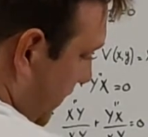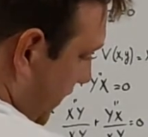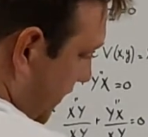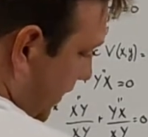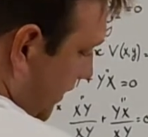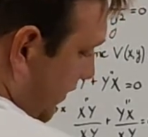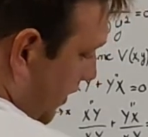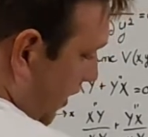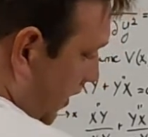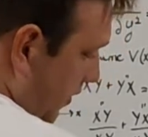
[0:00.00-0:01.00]
this
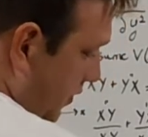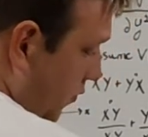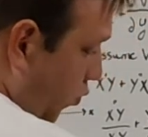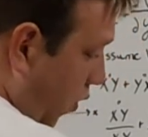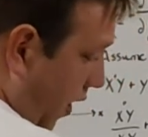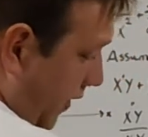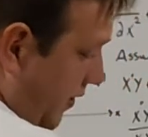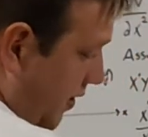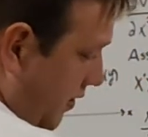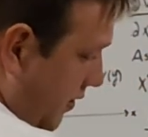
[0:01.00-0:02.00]
is
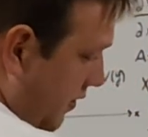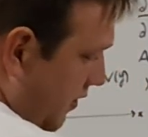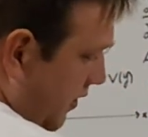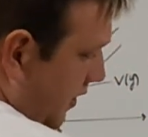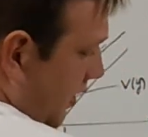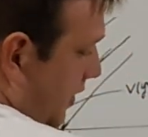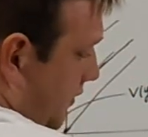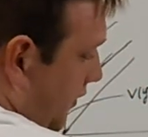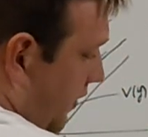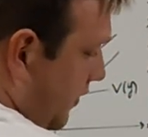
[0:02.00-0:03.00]
1,
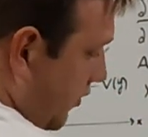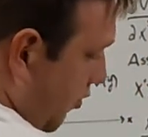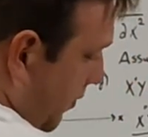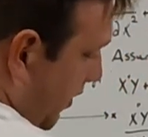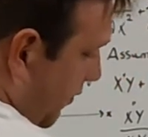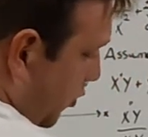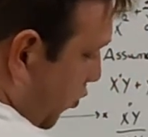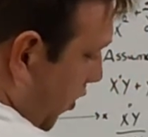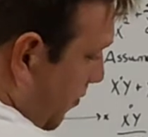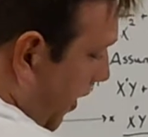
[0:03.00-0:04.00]
so this term becomes
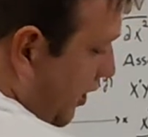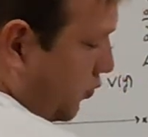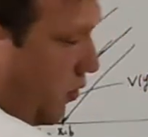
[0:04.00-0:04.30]
1 minus